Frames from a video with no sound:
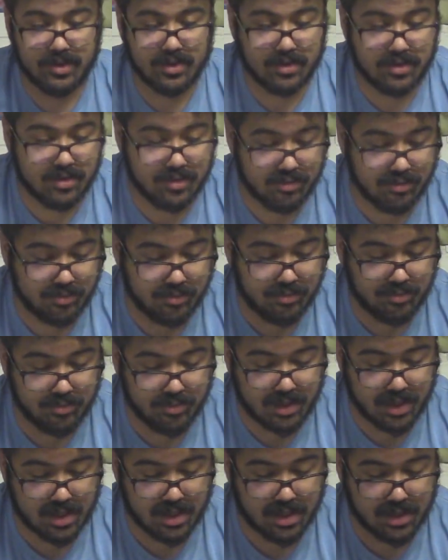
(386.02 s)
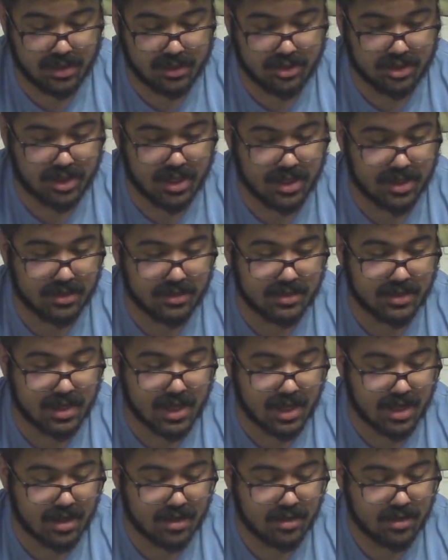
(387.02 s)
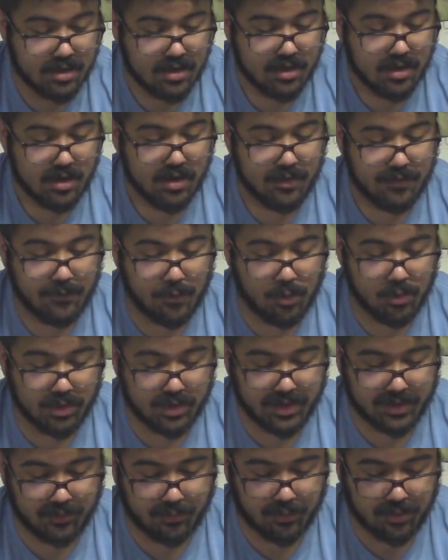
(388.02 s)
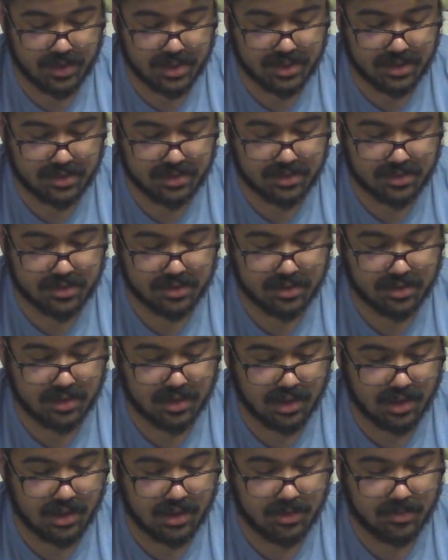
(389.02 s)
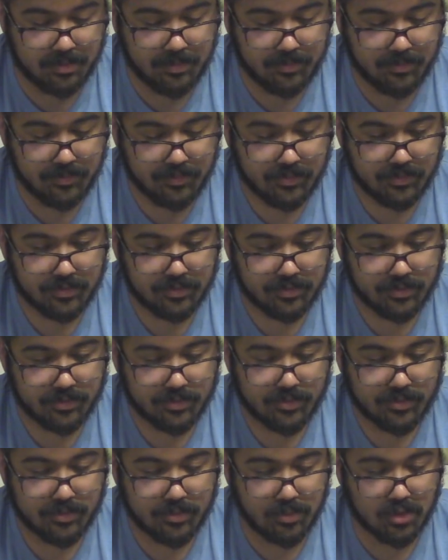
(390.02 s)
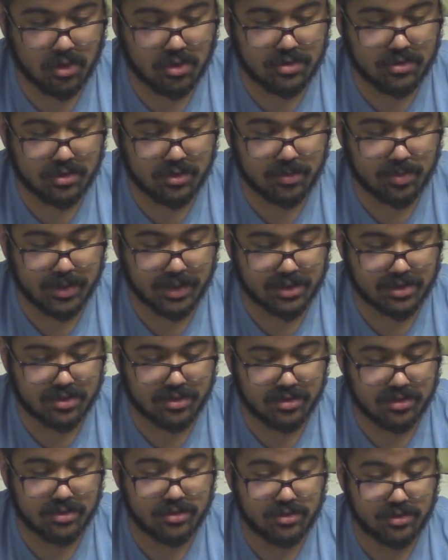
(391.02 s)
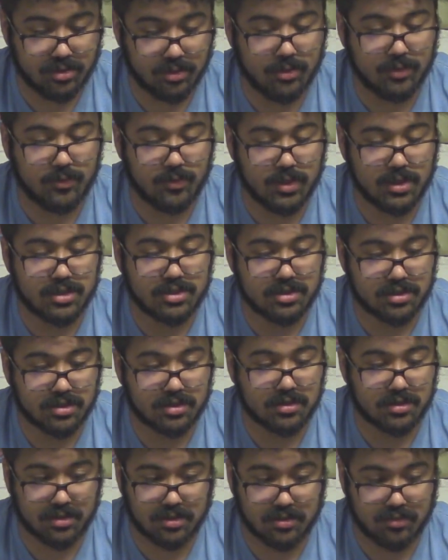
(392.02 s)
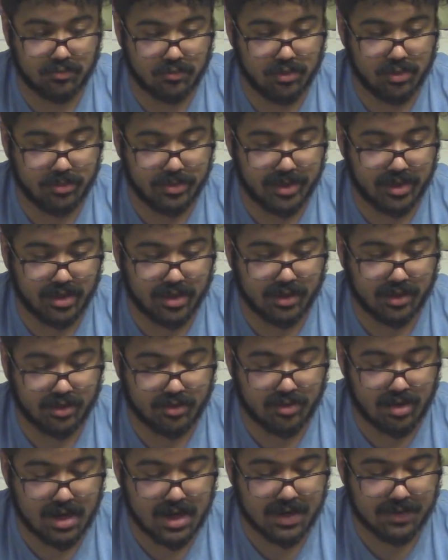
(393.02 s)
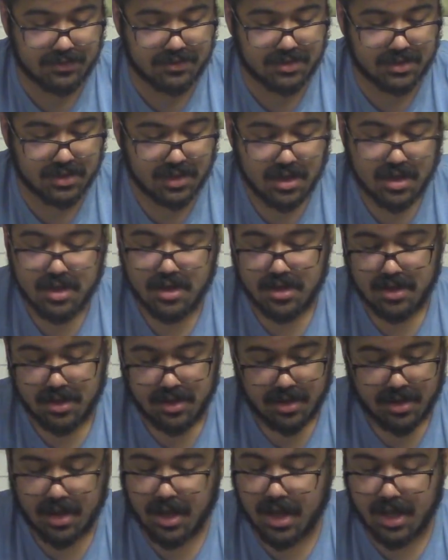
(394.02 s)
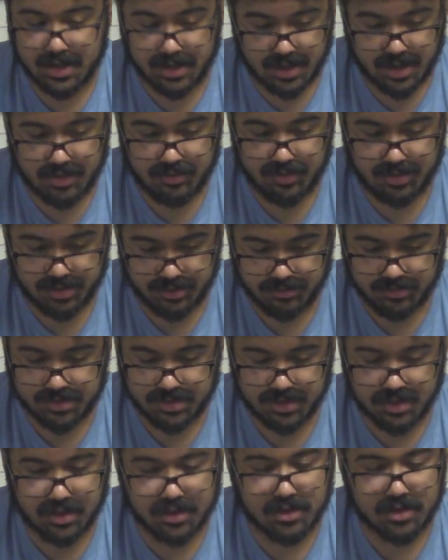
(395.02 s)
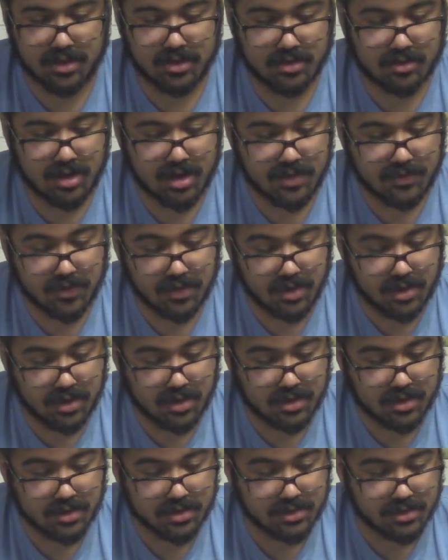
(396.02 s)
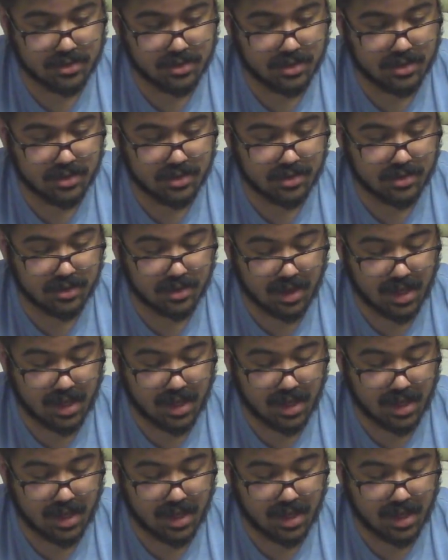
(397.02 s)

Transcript: you get a chance at four different um, Mercer pictures, two of which would be autographs. I got one that was not an autograph. Honestly,